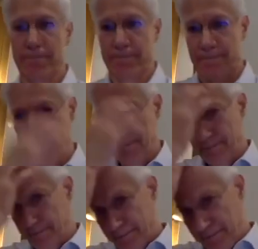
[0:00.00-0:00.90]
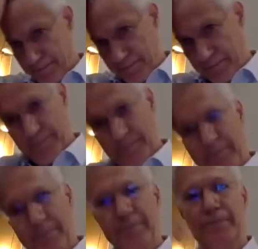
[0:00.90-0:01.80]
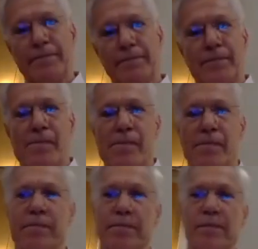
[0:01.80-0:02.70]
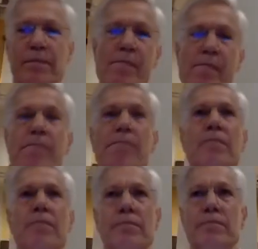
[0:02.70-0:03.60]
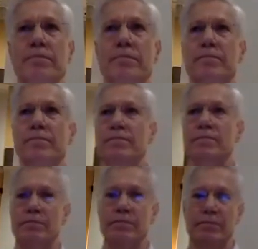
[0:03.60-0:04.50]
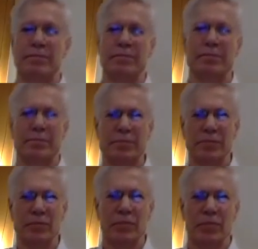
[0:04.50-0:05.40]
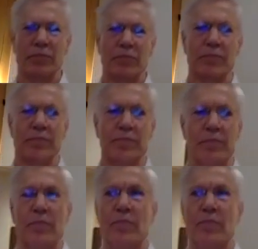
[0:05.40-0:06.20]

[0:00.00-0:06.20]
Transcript: This person isn't speaking.